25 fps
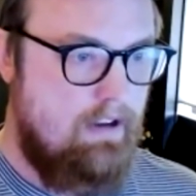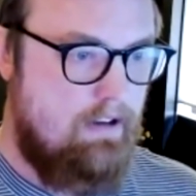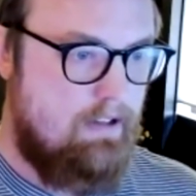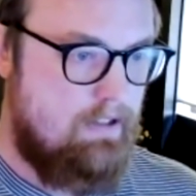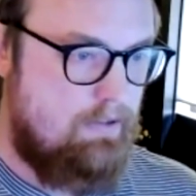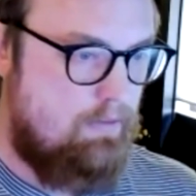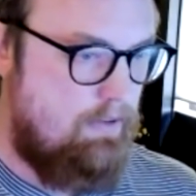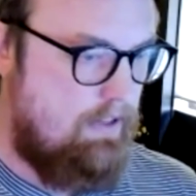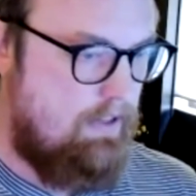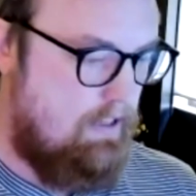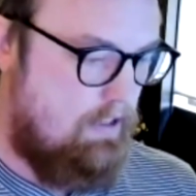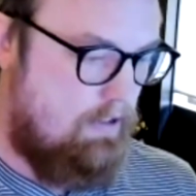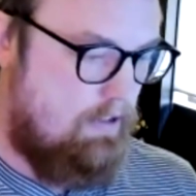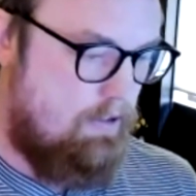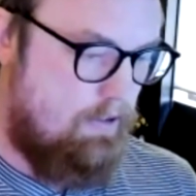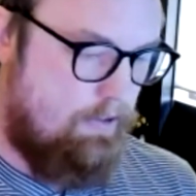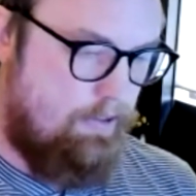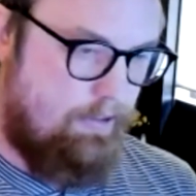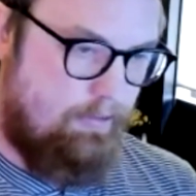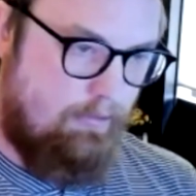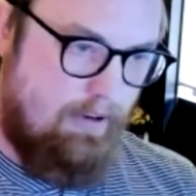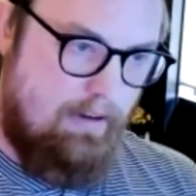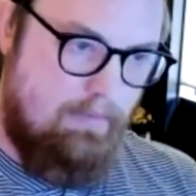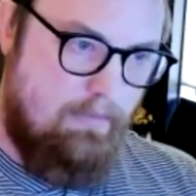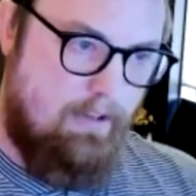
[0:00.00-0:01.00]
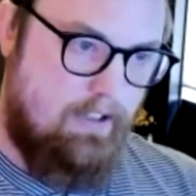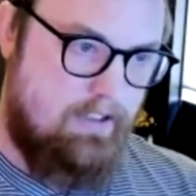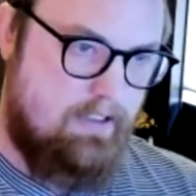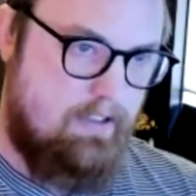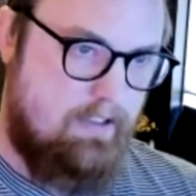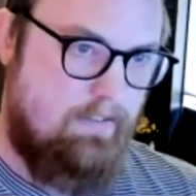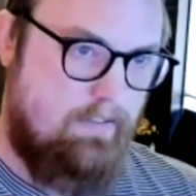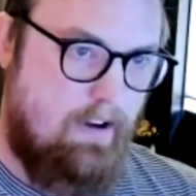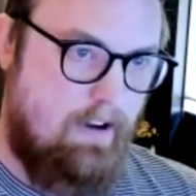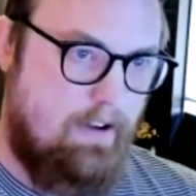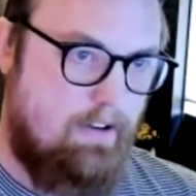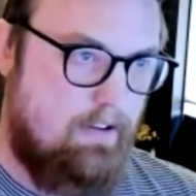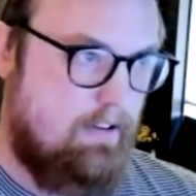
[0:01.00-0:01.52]
So we get a good 3 months
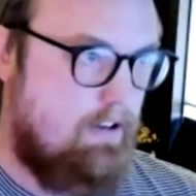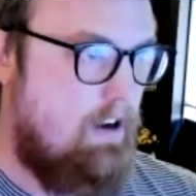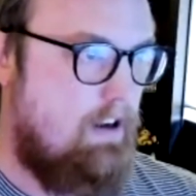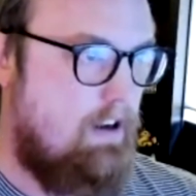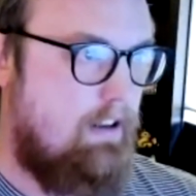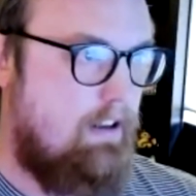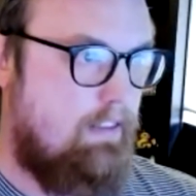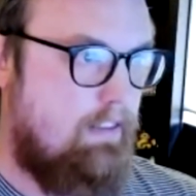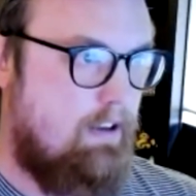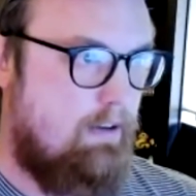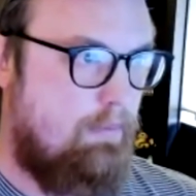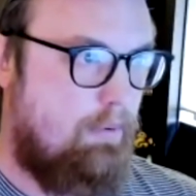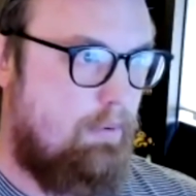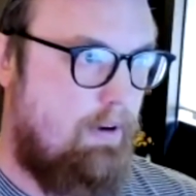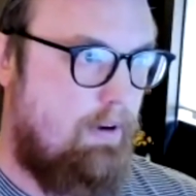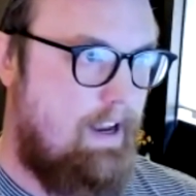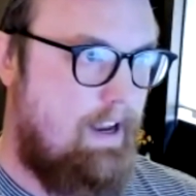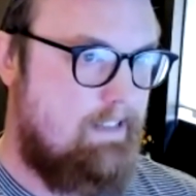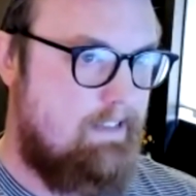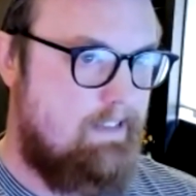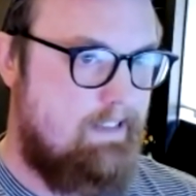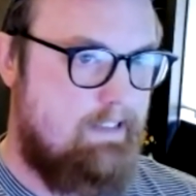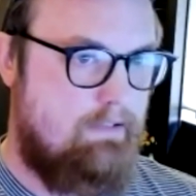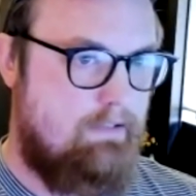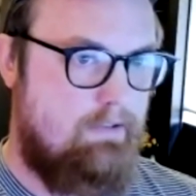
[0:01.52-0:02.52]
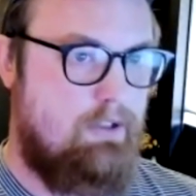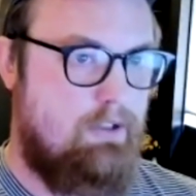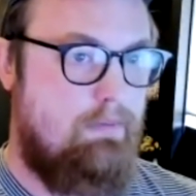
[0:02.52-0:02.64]
of undercutting their prices,